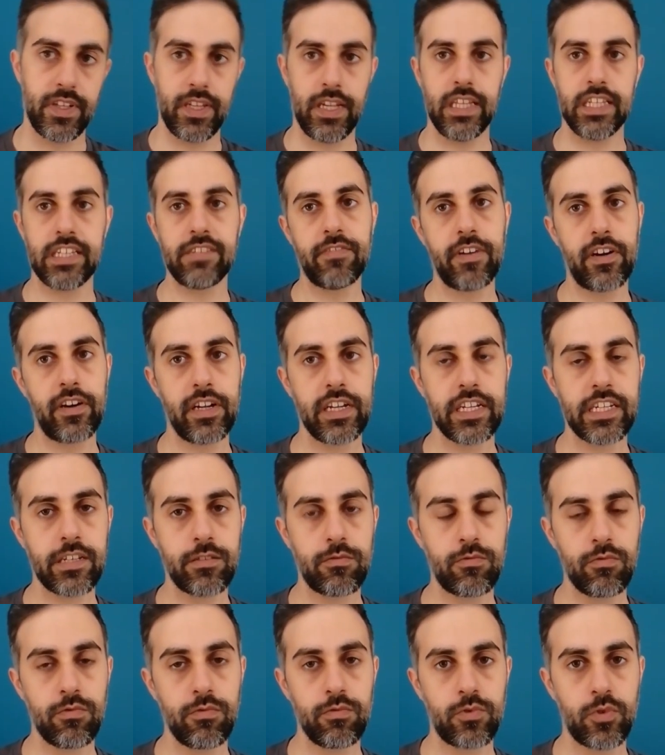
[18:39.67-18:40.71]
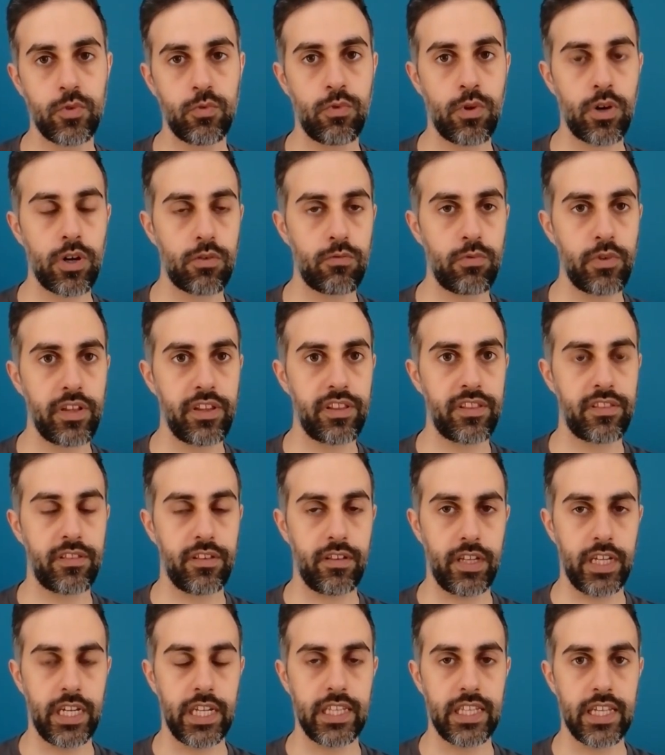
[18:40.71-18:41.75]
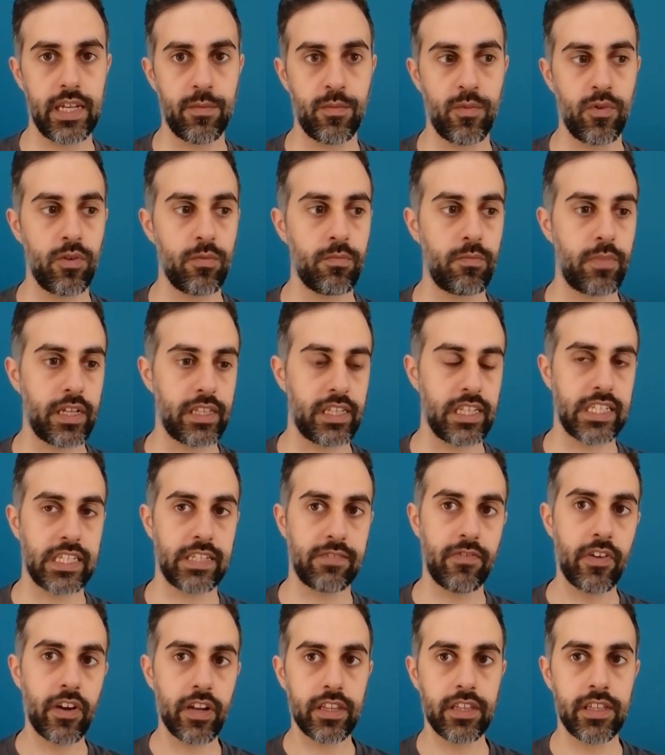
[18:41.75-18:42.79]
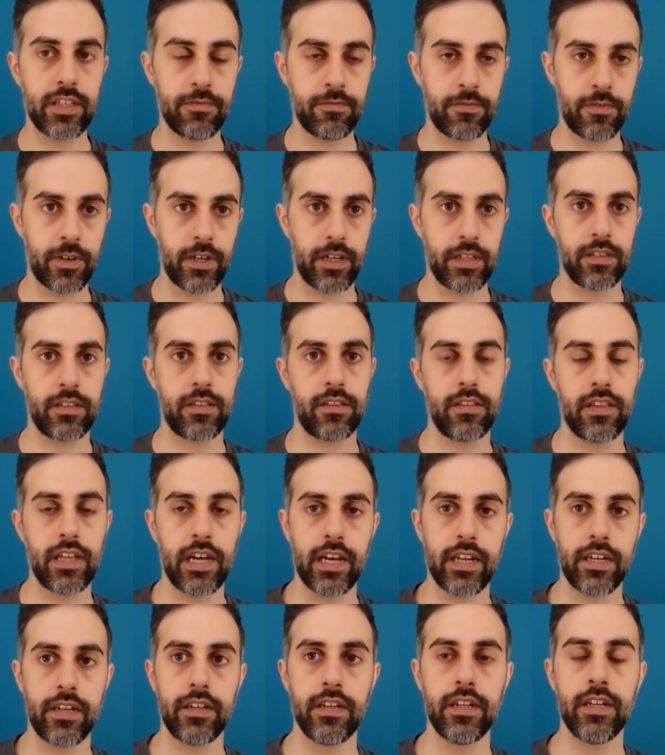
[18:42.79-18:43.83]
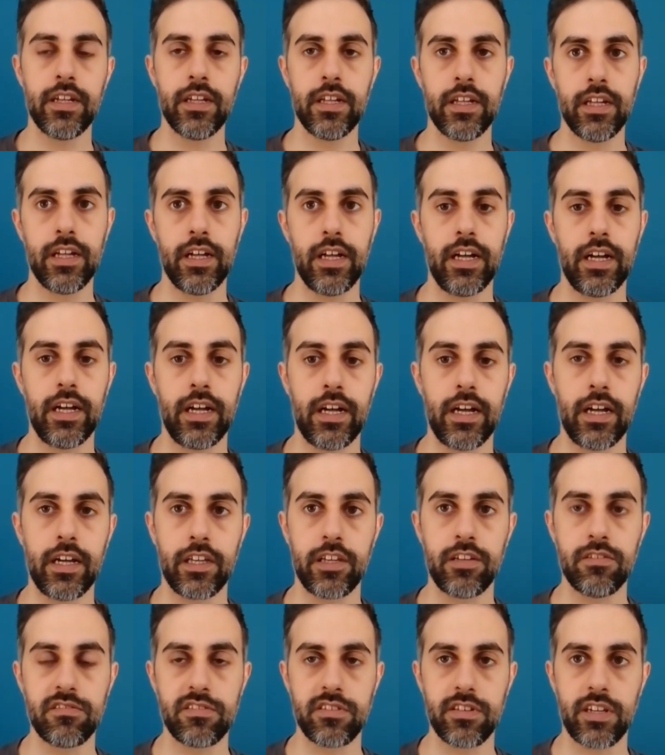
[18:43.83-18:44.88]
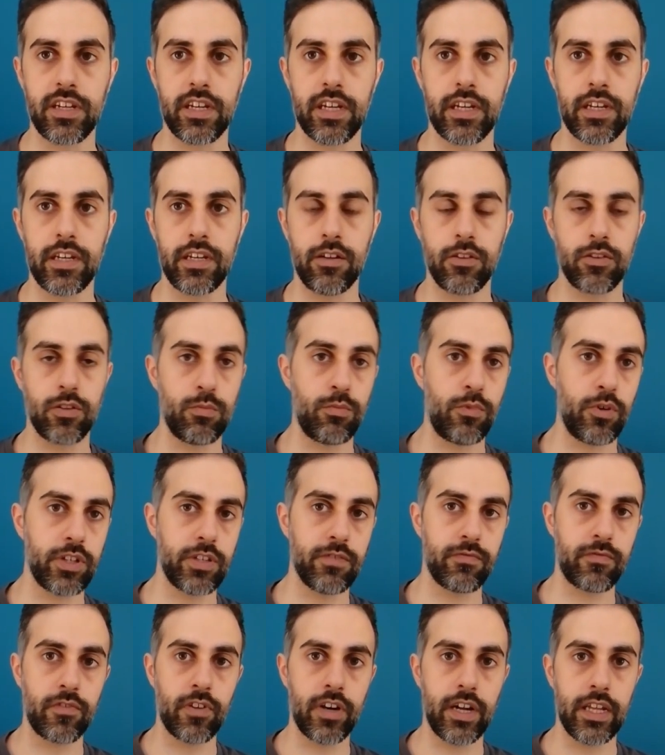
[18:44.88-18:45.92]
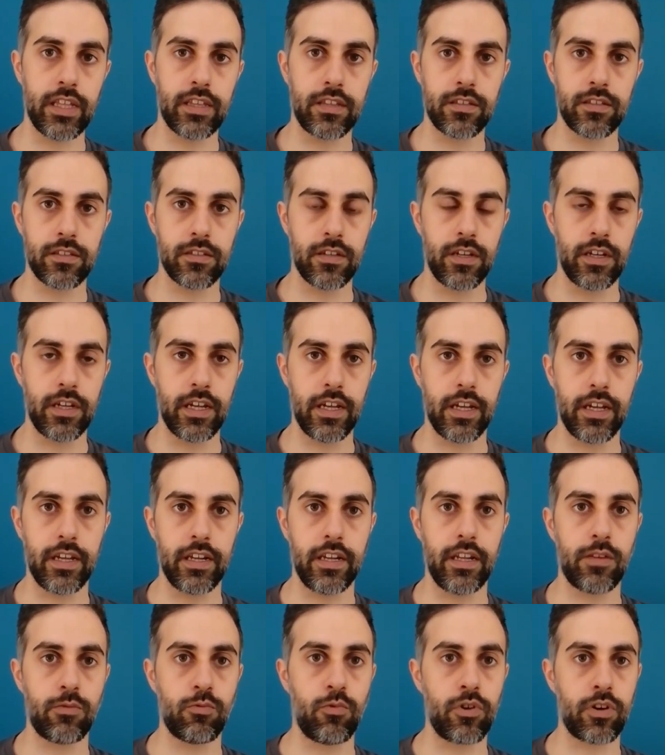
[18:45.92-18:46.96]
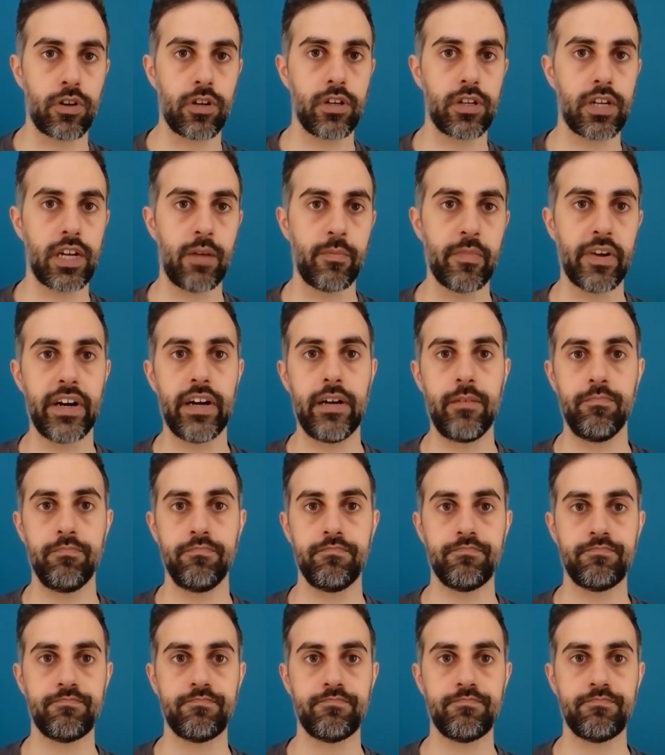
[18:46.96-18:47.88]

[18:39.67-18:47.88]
It's very easy to work with in a demo, but it's very different than using an automotive grade network camera.